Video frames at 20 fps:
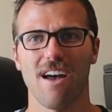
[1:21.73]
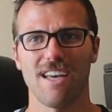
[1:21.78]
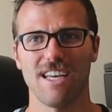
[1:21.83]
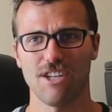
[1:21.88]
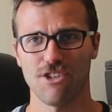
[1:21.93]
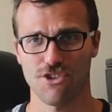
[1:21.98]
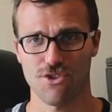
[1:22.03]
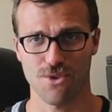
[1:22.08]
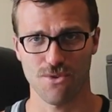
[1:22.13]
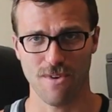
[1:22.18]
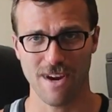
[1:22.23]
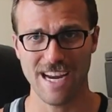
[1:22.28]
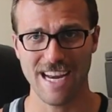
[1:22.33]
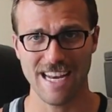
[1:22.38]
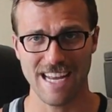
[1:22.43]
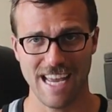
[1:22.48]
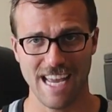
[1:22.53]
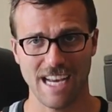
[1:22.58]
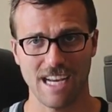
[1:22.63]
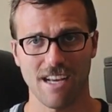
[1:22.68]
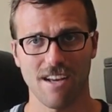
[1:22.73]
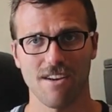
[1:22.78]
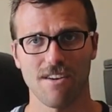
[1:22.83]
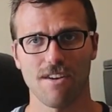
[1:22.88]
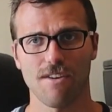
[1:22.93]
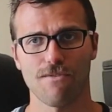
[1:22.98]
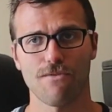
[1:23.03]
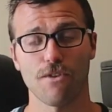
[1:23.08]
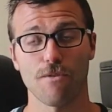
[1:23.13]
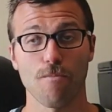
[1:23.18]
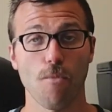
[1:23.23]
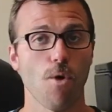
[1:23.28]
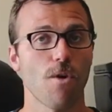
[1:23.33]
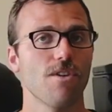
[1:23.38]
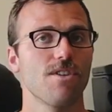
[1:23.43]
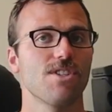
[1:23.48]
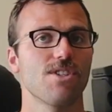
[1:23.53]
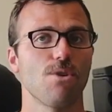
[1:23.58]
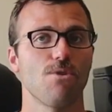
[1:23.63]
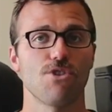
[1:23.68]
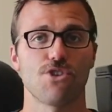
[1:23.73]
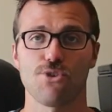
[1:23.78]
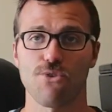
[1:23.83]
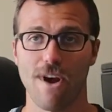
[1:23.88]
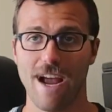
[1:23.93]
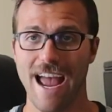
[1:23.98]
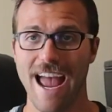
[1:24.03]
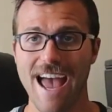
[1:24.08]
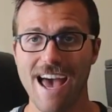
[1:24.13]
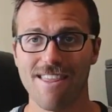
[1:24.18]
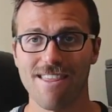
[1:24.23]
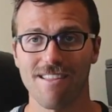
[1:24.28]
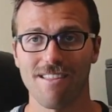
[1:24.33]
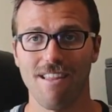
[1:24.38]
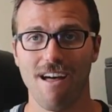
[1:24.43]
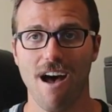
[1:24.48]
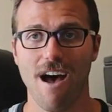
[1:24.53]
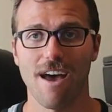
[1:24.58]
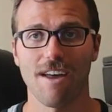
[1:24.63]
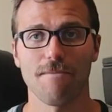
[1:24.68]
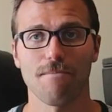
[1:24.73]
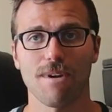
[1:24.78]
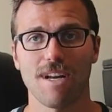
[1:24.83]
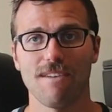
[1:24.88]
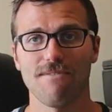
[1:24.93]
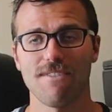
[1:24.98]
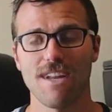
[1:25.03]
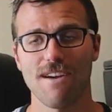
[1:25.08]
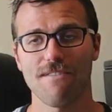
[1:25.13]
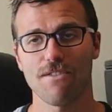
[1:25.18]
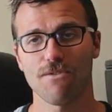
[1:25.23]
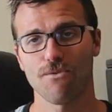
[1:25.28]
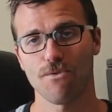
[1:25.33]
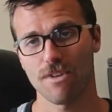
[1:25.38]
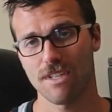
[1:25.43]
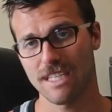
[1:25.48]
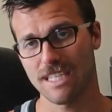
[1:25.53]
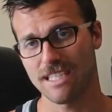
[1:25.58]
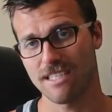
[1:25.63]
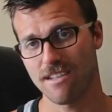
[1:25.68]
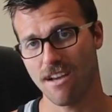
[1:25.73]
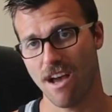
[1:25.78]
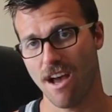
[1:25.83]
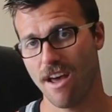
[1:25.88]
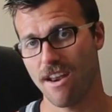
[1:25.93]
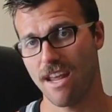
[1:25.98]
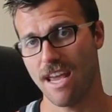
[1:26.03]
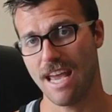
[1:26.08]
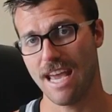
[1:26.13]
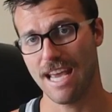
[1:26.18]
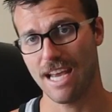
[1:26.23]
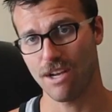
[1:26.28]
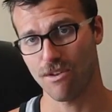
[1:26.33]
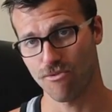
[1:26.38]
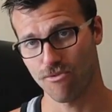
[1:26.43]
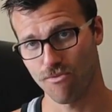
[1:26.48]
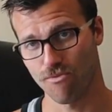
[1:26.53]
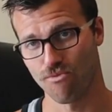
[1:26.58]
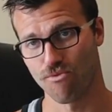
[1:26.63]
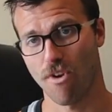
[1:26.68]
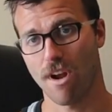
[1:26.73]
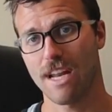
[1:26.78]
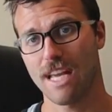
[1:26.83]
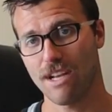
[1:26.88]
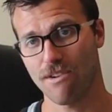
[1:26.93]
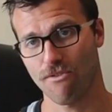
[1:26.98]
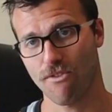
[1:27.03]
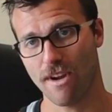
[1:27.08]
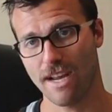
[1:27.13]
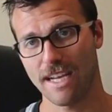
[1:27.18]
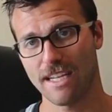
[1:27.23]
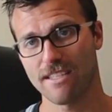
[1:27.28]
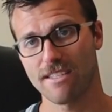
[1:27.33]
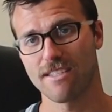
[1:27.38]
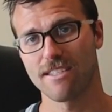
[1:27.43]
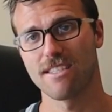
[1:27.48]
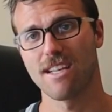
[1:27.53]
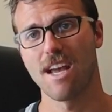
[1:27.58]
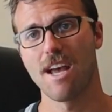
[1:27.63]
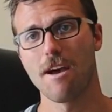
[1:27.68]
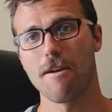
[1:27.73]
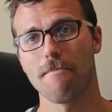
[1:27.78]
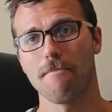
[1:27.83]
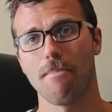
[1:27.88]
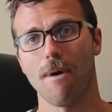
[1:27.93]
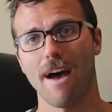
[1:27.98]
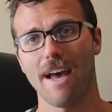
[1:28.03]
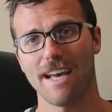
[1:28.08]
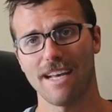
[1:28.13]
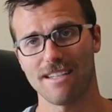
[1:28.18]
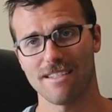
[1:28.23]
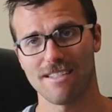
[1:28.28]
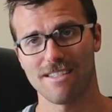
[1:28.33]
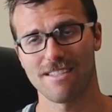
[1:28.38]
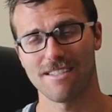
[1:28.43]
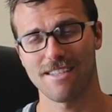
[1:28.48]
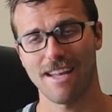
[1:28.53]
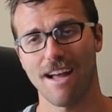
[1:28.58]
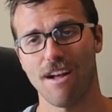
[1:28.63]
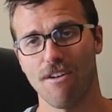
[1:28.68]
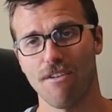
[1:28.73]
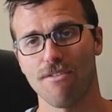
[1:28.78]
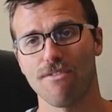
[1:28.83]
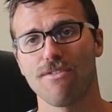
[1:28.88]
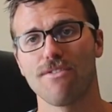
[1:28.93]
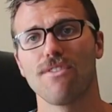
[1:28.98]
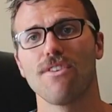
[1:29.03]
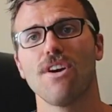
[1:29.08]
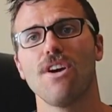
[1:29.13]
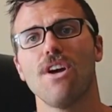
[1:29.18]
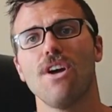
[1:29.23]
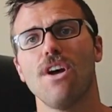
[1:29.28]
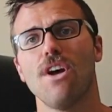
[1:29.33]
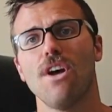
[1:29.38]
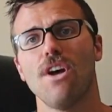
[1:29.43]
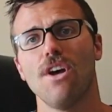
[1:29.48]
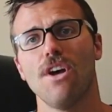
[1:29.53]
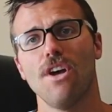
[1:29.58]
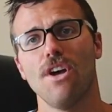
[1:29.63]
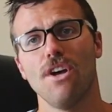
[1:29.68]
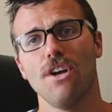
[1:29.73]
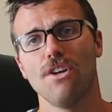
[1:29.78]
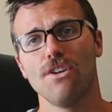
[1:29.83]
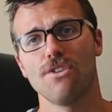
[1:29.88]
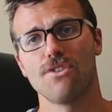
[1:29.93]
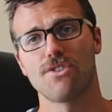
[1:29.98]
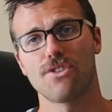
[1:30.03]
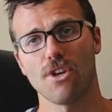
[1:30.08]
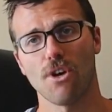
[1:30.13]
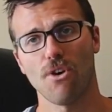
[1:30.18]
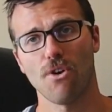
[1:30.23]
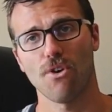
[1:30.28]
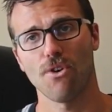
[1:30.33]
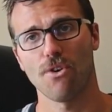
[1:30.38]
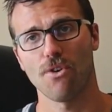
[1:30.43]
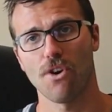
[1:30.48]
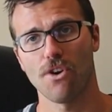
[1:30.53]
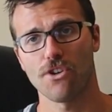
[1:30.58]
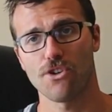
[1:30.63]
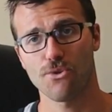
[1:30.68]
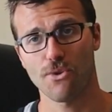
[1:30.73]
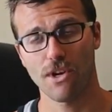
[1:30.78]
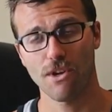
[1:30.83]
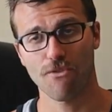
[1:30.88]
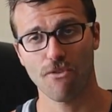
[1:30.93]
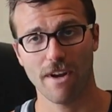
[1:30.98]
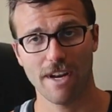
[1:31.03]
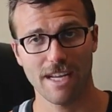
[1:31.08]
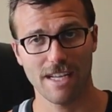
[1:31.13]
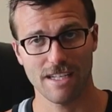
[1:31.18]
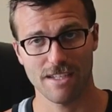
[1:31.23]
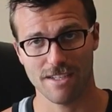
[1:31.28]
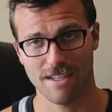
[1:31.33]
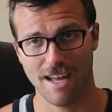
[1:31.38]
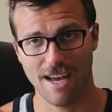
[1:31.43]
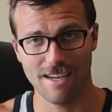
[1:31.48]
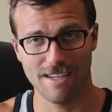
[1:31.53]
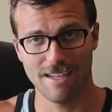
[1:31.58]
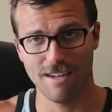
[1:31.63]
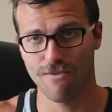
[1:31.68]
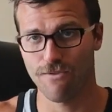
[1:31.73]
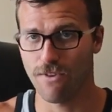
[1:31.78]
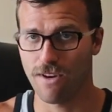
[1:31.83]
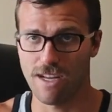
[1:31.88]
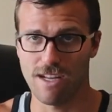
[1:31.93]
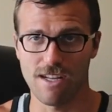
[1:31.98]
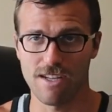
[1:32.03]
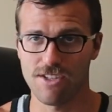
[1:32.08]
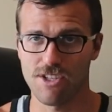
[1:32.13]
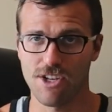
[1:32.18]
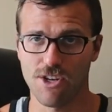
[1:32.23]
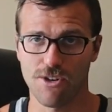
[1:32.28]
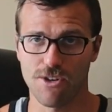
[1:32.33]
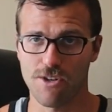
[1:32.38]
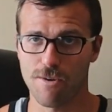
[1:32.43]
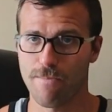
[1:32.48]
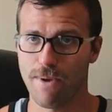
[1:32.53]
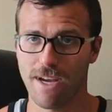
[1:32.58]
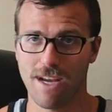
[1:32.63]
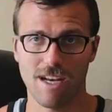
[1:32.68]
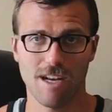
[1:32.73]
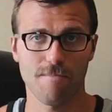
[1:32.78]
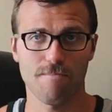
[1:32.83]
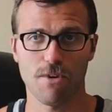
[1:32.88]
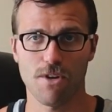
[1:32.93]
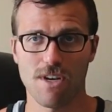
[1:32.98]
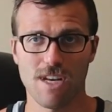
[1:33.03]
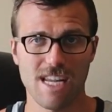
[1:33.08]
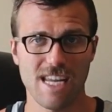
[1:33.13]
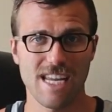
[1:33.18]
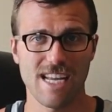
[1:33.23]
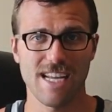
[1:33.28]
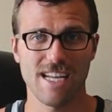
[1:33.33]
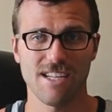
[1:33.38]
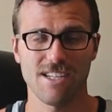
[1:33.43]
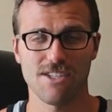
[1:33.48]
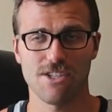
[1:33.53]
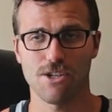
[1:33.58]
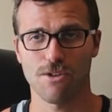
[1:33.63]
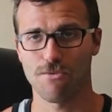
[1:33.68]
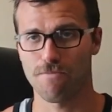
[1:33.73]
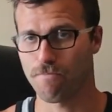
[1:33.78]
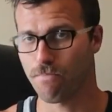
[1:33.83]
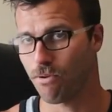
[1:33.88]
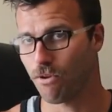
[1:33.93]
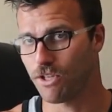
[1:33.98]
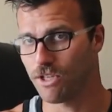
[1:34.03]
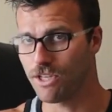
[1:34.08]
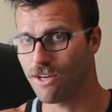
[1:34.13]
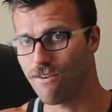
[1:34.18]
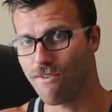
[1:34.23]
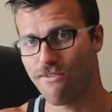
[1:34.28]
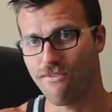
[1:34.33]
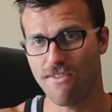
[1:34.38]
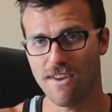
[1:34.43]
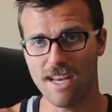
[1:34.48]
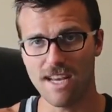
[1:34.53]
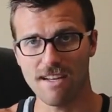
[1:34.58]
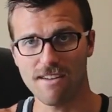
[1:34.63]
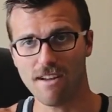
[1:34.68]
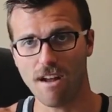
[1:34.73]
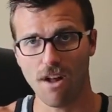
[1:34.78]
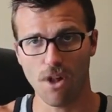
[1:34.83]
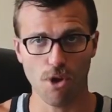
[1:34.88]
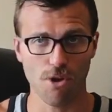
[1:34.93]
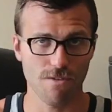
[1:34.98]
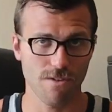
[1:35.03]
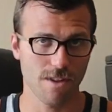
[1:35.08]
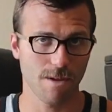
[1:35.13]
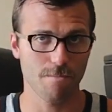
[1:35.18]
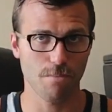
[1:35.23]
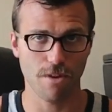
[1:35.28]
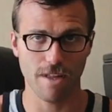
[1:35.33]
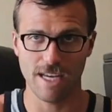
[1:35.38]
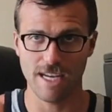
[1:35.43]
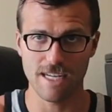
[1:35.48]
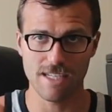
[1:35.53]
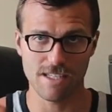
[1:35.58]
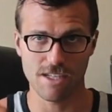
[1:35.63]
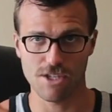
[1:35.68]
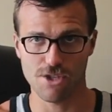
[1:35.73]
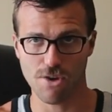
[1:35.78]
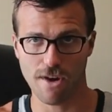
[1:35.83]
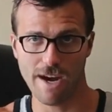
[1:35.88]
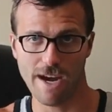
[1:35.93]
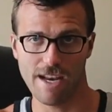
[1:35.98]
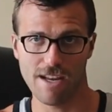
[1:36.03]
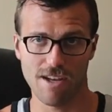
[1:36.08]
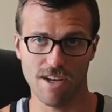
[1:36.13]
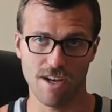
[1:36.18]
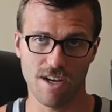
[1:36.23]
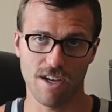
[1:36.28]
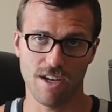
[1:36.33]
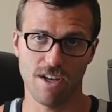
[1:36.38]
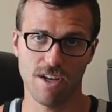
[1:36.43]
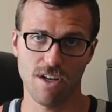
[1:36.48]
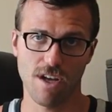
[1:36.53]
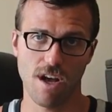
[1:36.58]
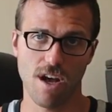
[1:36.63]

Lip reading: in training for more so triathlon, but I've never really done a running race by itself. So trail running is a lot different. You're picking up your knees, you're putting your feet all over the place to try to